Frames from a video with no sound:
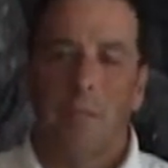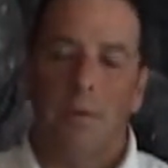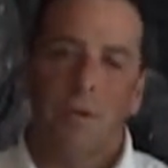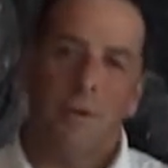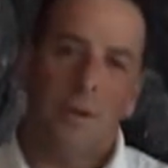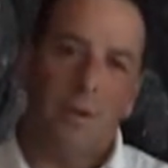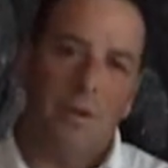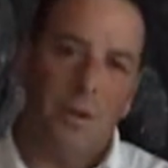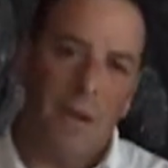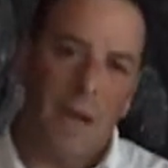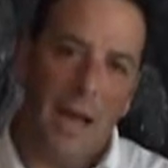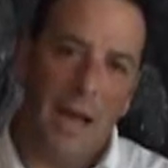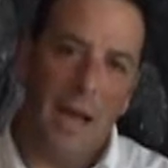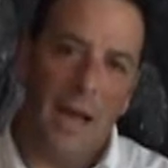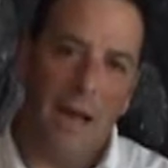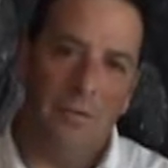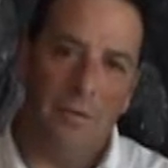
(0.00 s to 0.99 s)
But you know, you
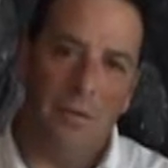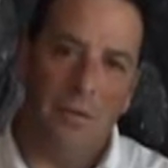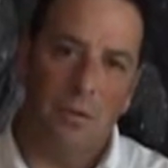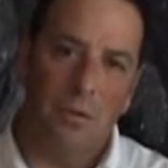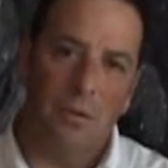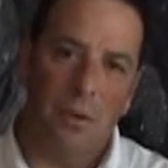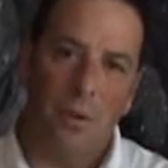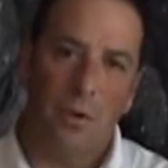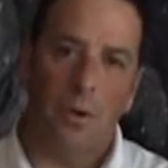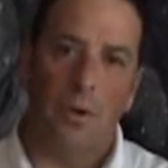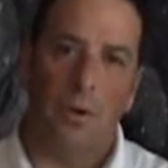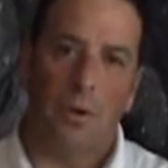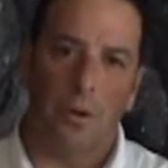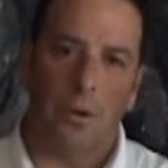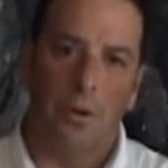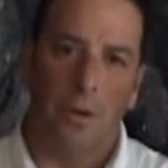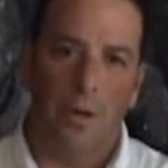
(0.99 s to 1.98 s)
have to
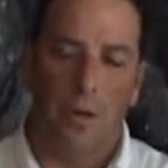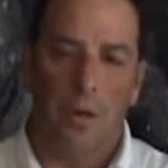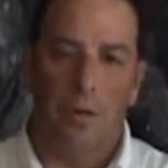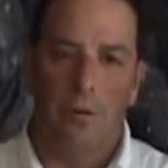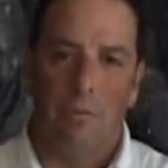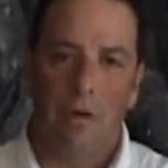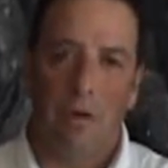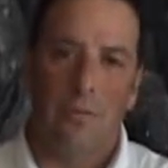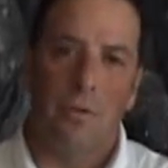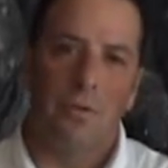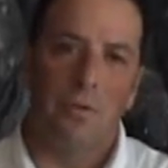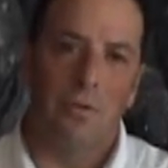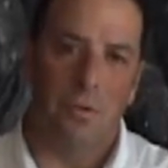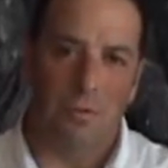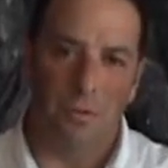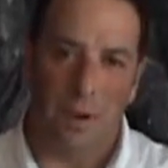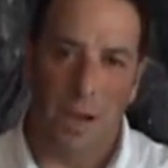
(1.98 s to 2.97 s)
learn from
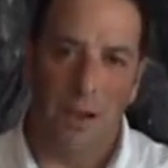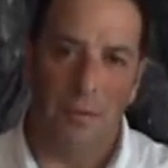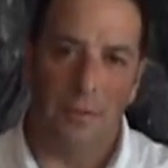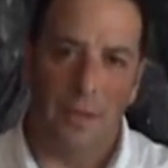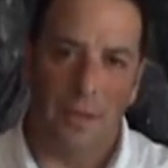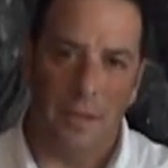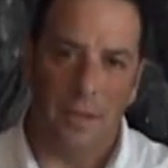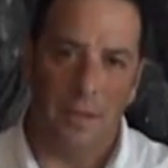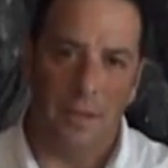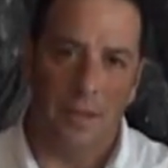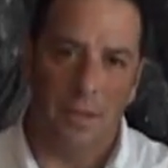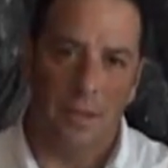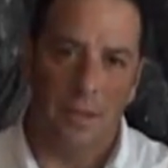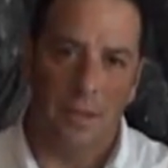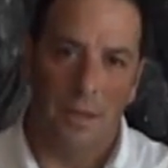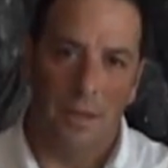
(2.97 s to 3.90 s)
your surroundings.